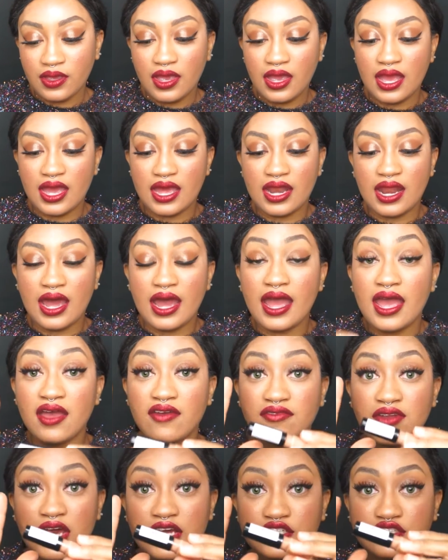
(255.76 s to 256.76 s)
and I
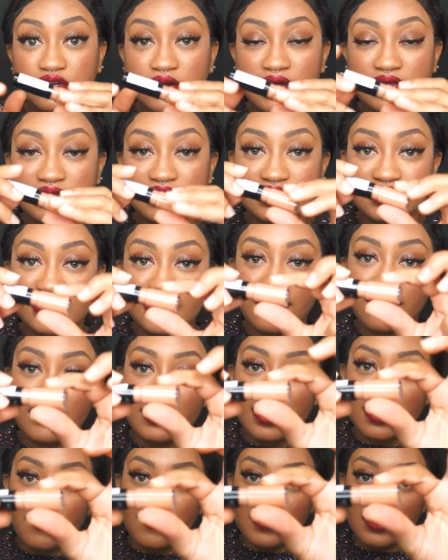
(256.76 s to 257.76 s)
have not tried this out
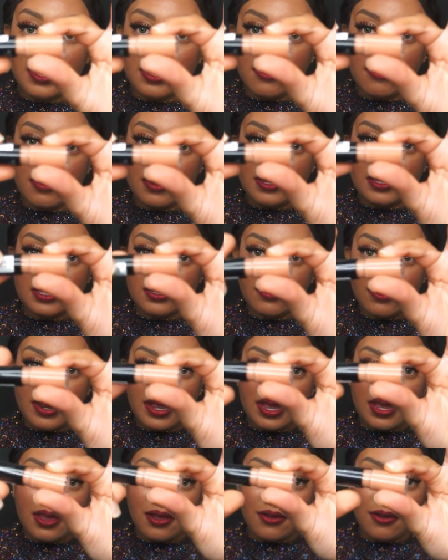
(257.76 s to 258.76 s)
yet, but here it is right
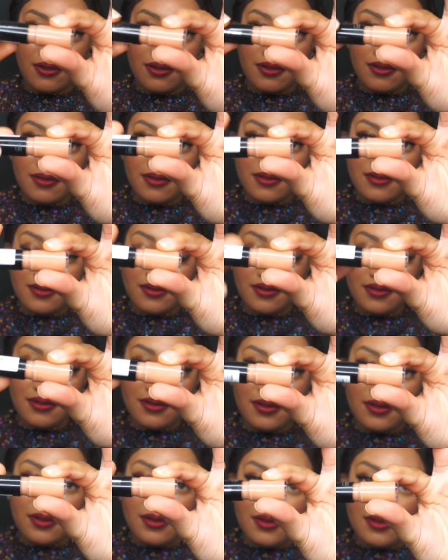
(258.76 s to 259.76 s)
here.
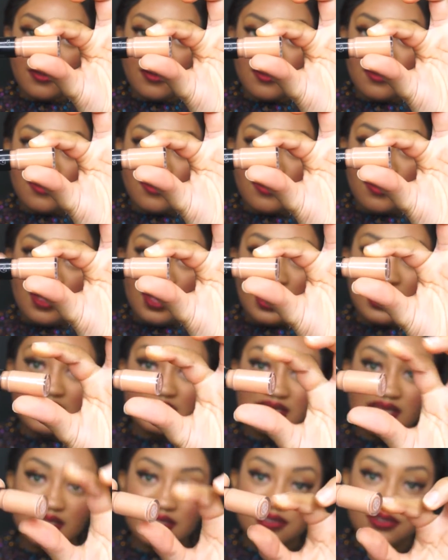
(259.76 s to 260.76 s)
And it's
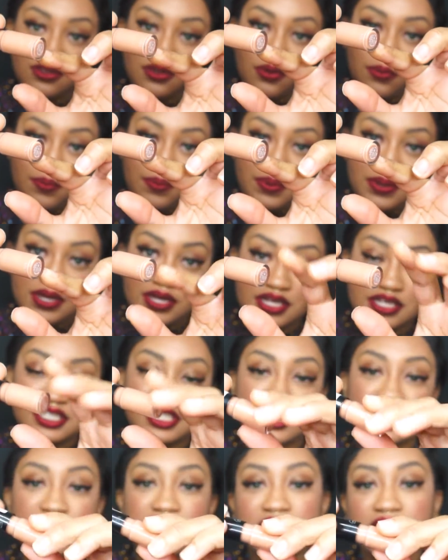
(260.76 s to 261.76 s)
like this little
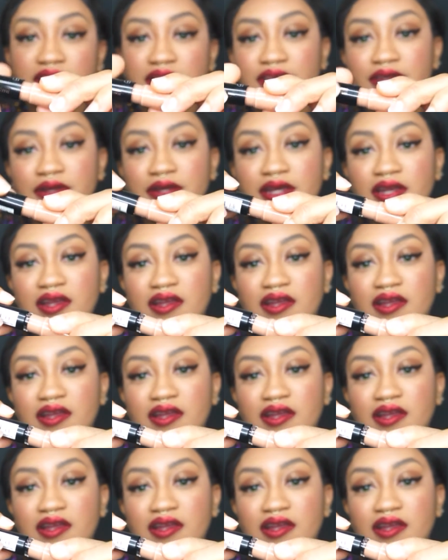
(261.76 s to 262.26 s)
peachy color,